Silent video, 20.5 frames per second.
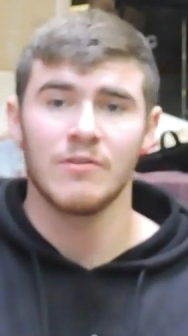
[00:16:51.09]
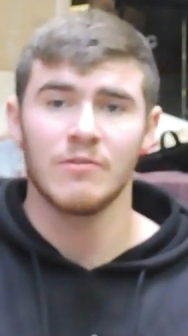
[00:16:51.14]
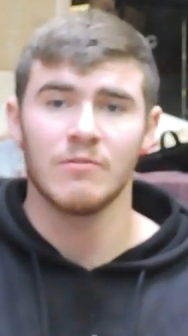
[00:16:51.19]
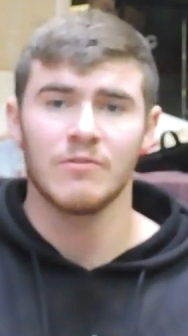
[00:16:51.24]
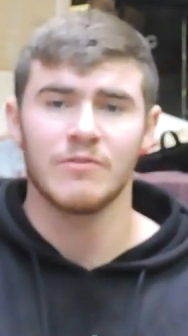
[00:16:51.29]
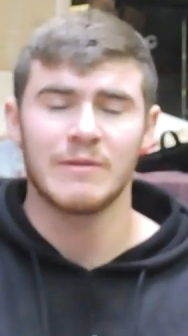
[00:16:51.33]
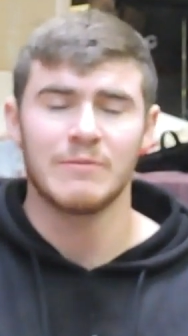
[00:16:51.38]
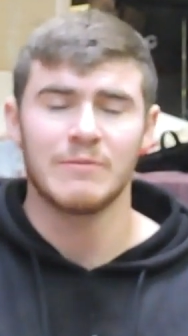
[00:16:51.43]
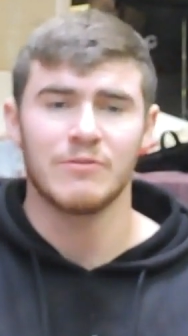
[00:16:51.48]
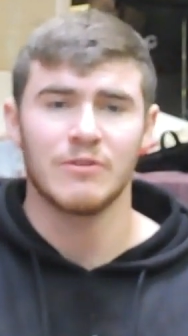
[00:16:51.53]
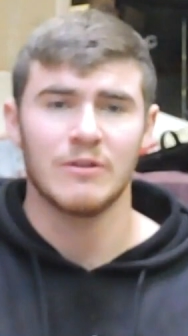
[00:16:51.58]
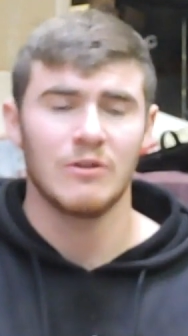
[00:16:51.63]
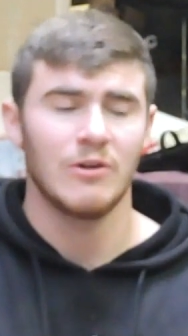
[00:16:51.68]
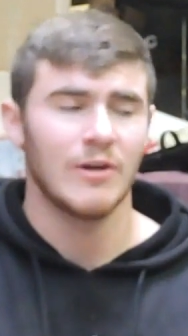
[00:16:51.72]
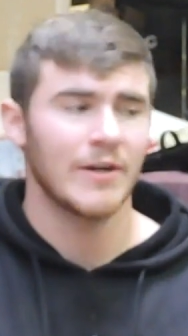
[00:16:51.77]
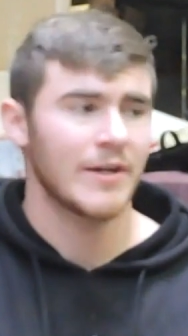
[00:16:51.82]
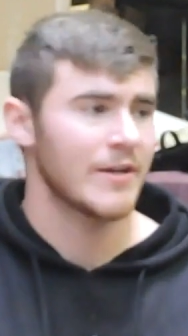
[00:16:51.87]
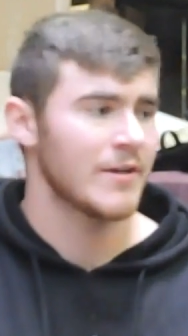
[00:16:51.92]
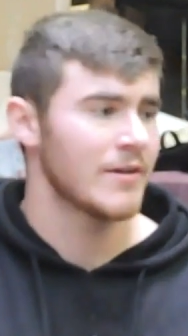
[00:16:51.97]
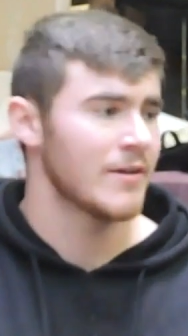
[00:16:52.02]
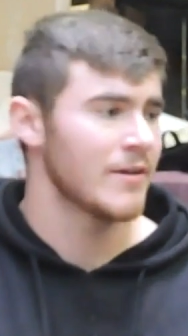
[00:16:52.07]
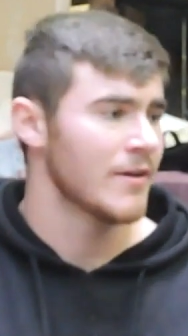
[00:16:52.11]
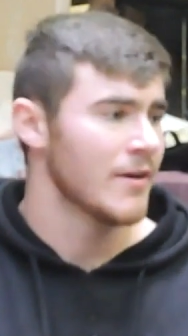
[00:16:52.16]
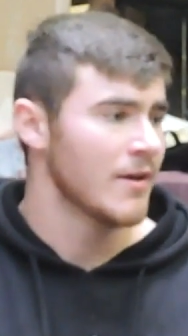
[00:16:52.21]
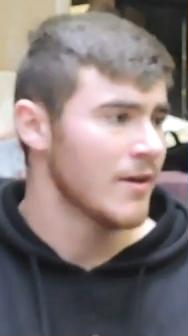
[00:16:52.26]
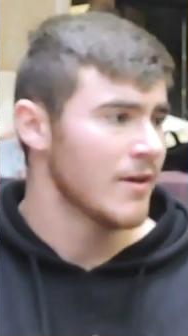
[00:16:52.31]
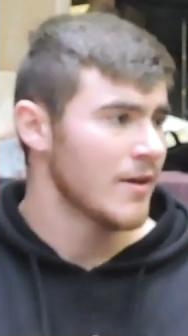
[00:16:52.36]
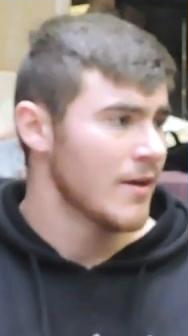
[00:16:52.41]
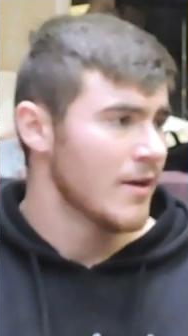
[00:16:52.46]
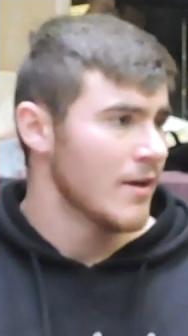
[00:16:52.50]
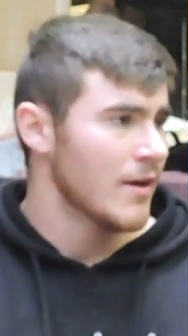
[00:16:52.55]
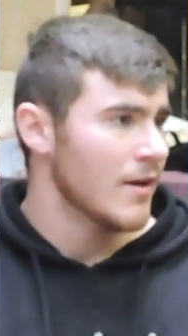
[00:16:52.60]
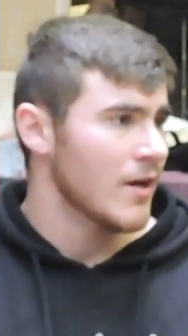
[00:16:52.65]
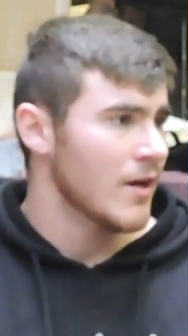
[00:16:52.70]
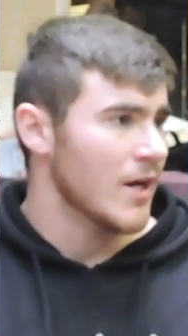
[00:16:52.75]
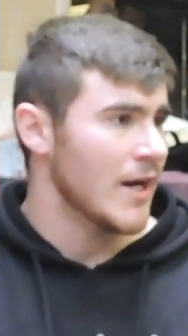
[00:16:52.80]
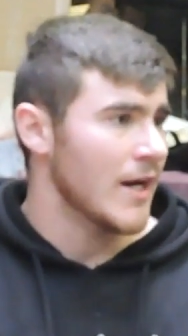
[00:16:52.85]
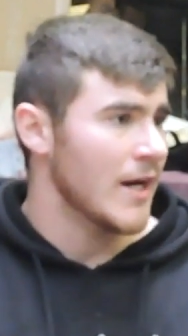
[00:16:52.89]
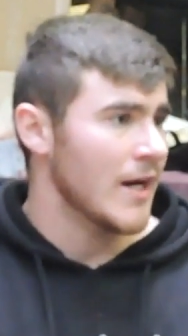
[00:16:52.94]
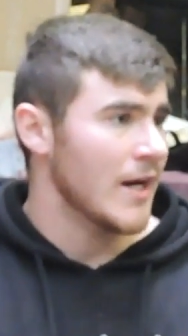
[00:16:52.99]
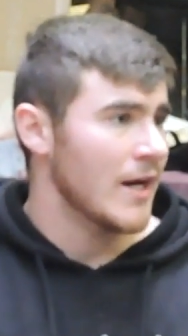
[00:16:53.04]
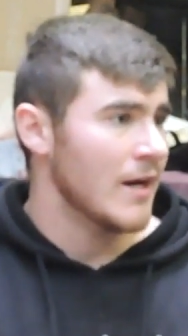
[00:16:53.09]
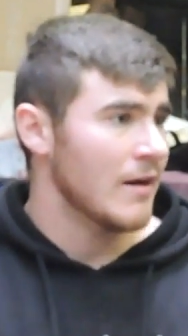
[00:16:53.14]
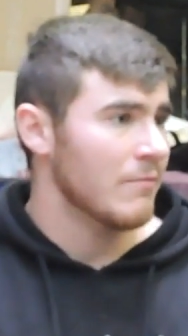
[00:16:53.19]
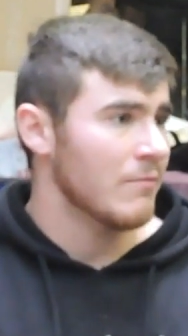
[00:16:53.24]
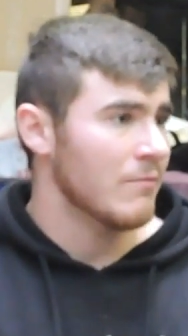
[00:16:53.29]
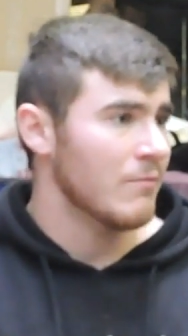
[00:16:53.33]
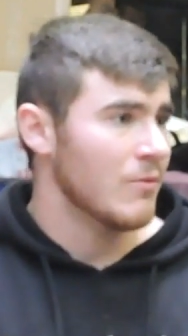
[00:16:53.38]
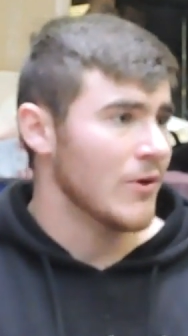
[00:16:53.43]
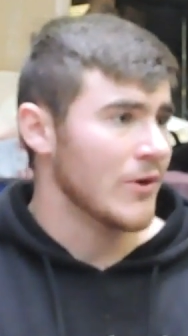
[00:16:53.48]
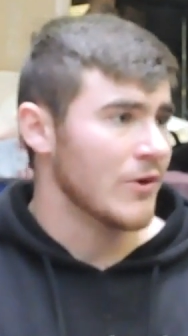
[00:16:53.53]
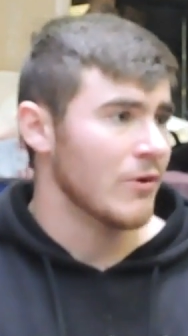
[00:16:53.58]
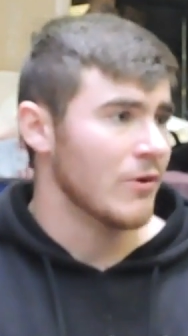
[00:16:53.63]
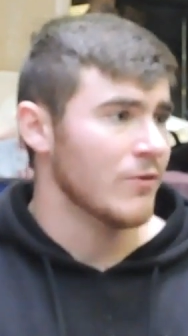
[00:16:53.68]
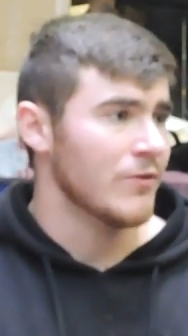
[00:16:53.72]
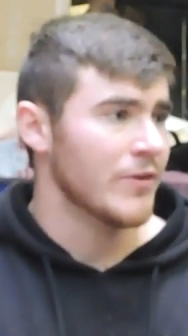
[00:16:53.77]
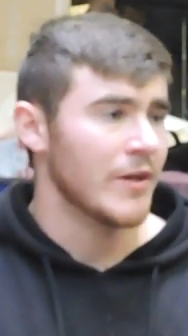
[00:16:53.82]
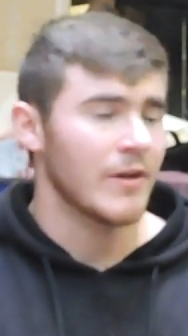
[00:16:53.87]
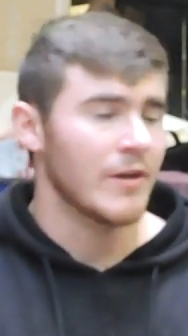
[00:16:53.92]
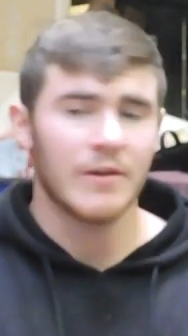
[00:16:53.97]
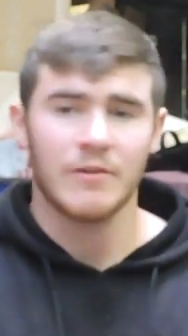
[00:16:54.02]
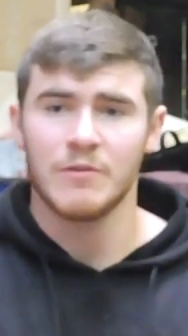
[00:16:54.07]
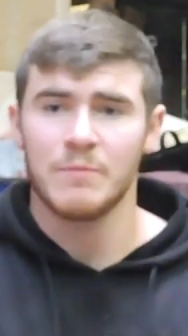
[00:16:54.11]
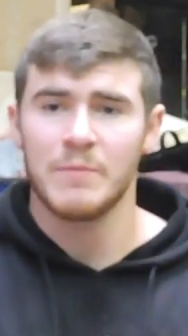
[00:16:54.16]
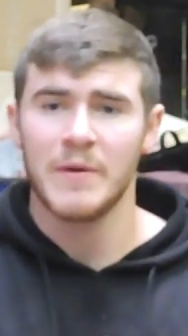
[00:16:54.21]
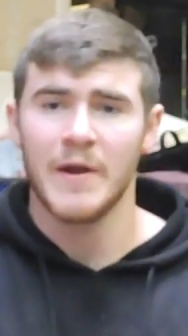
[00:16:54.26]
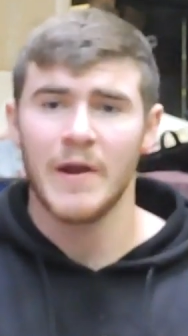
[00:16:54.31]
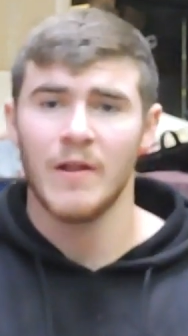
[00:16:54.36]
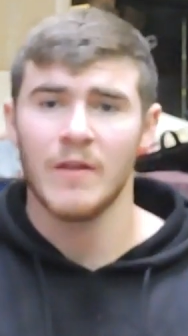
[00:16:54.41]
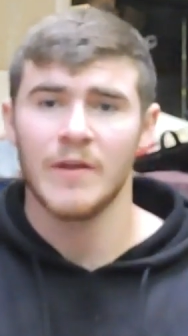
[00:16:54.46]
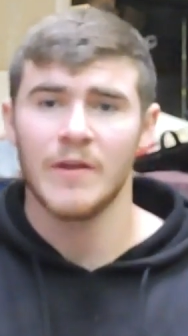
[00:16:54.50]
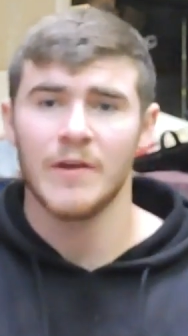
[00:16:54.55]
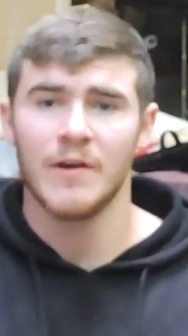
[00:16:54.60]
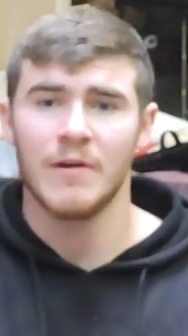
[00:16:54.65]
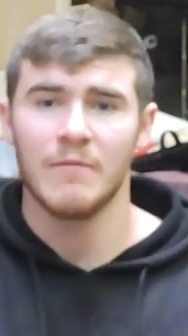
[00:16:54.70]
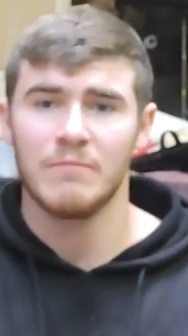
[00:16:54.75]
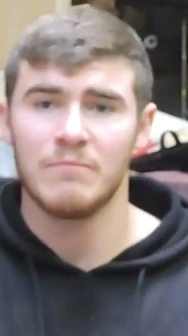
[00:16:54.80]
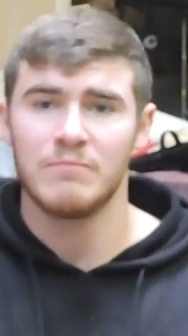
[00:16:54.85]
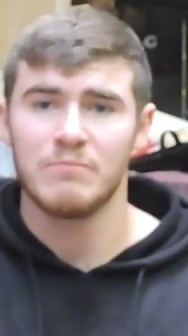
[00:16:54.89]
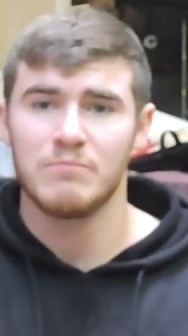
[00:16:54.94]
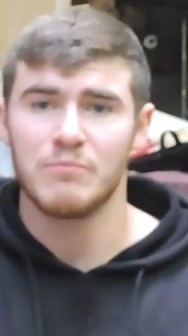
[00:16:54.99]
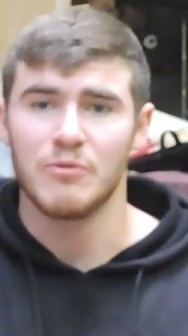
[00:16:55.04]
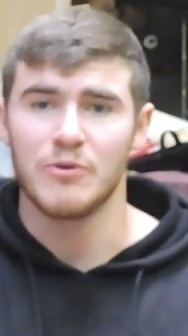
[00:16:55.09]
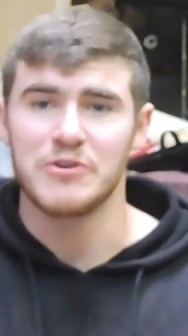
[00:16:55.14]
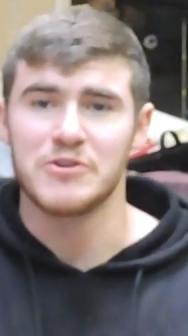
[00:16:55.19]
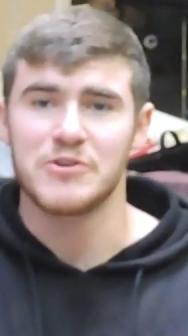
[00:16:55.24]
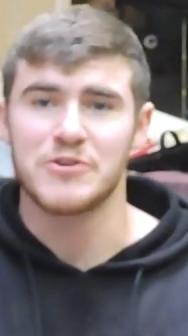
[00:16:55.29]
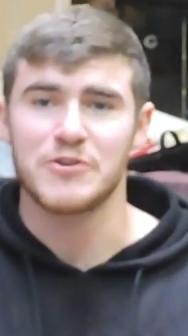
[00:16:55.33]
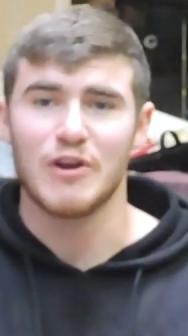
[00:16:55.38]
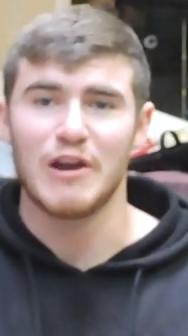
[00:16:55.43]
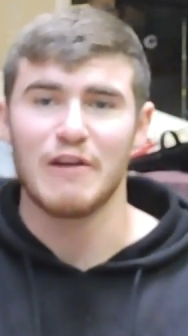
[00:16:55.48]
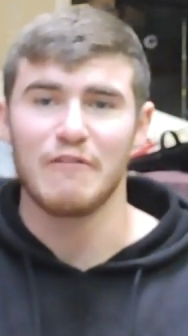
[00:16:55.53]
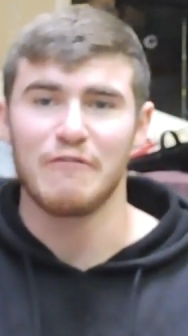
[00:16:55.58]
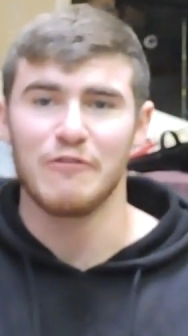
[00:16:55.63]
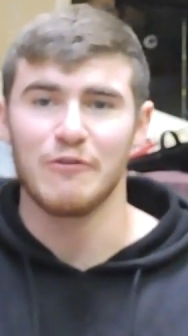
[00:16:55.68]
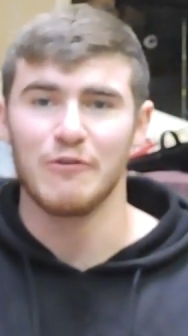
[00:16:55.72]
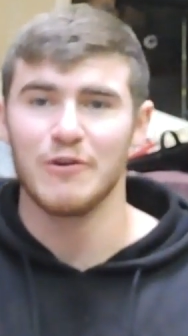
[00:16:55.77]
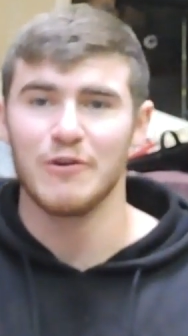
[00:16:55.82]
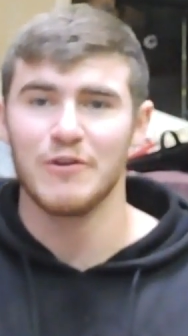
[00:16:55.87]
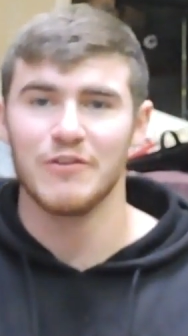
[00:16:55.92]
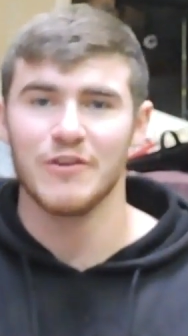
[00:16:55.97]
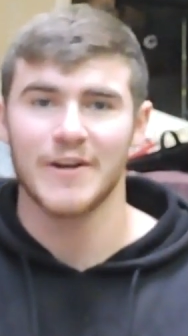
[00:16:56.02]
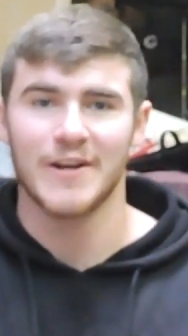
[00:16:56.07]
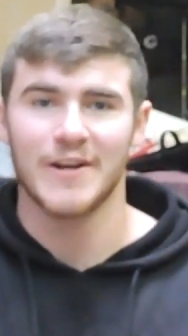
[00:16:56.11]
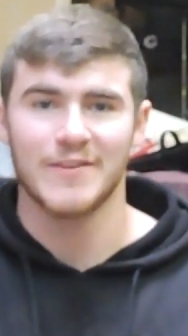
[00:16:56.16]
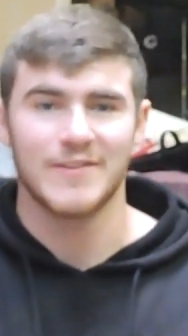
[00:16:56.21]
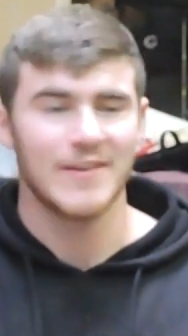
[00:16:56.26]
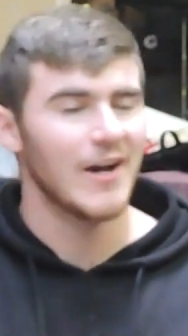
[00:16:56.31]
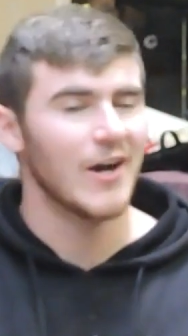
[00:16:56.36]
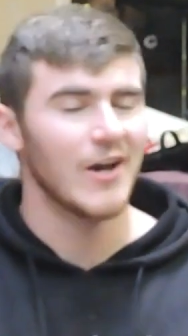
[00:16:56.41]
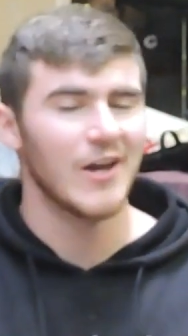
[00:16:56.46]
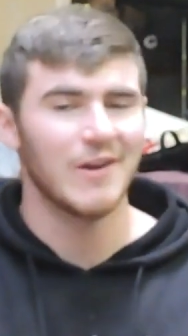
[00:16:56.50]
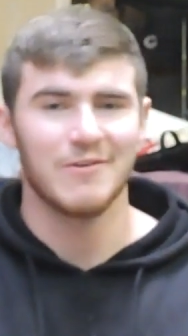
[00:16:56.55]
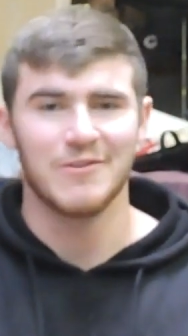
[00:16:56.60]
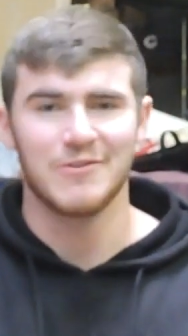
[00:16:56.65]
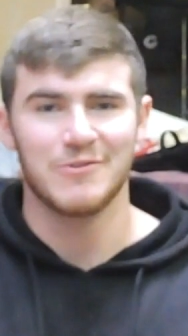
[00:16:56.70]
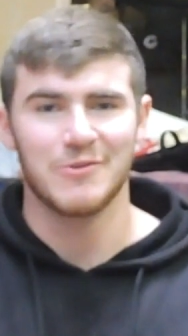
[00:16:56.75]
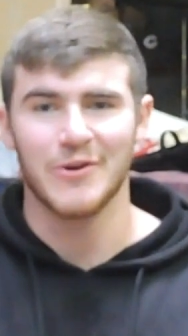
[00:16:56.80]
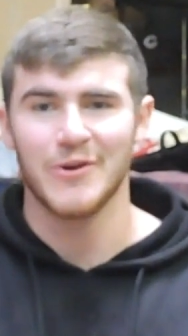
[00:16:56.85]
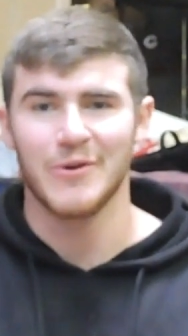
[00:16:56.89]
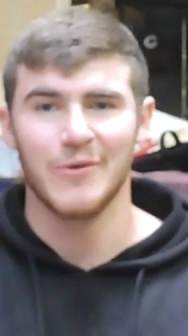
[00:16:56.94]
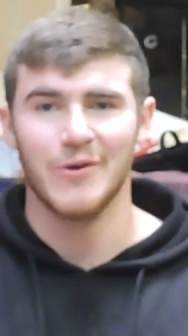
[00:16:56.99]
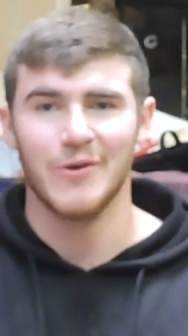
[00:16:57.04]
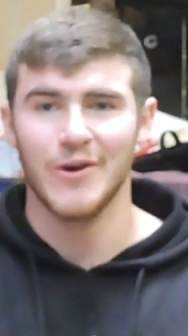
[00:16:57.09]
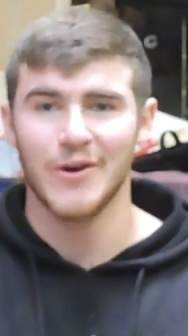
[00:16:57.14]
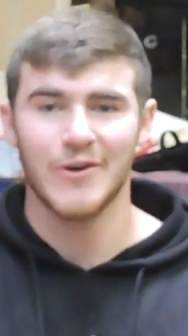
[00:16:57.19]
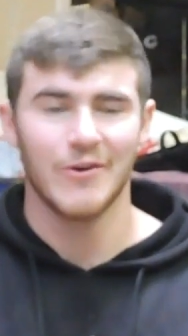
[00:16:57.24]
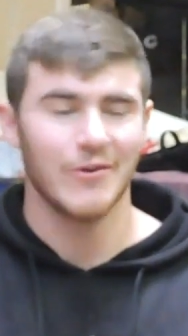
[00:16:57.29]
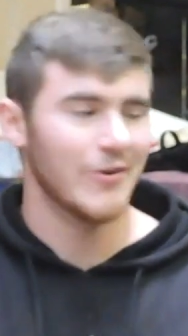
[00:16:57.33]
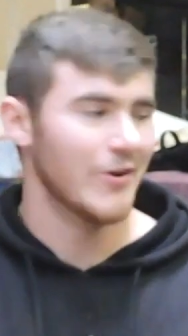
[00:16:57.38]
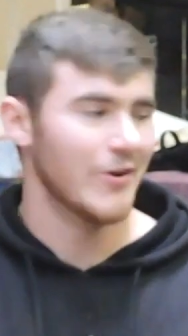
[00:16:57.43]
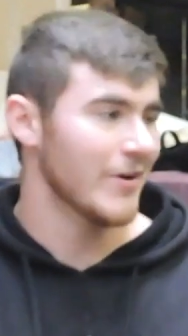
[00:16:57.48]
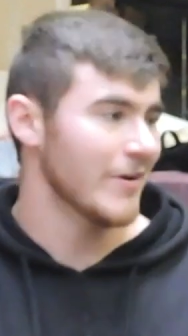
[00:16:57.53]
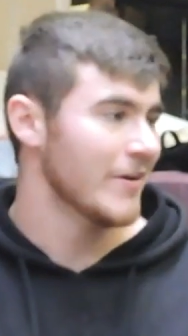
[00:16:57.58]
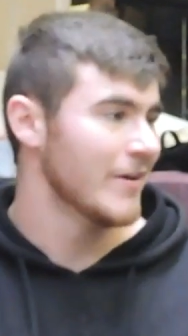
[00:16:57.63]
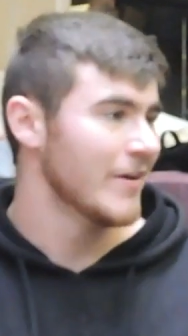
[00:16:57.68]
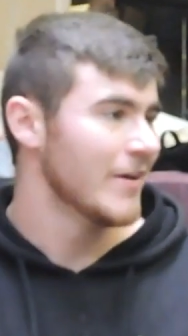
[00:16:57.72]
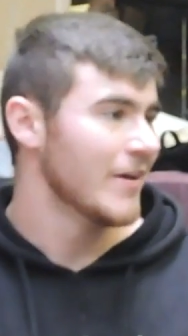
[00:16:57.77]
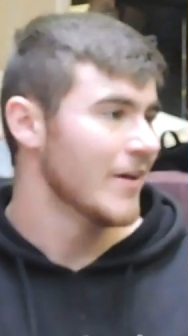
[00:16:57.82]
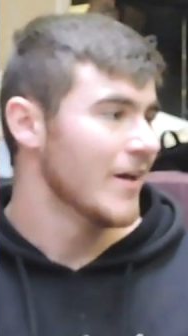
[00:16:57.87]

Everyone seems to like my content because apparently I'm pretty straightforward. Like I tell you if it's going to work or not.